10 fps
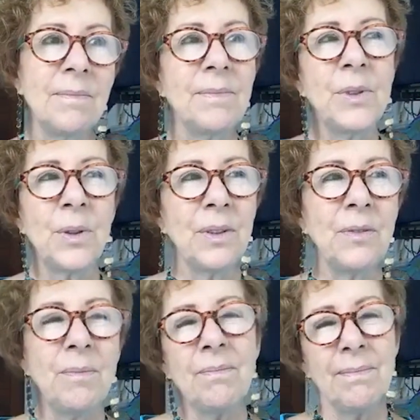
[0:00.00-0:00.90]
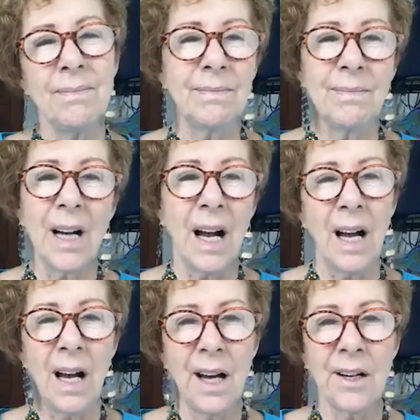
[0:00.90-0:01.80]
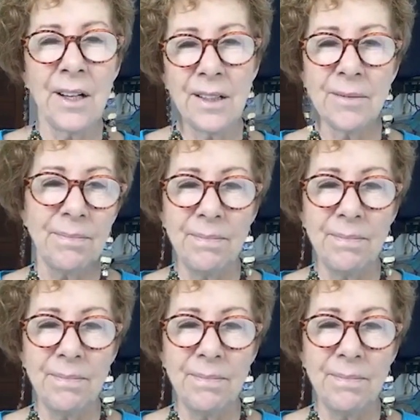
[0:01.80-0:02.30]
sort of on our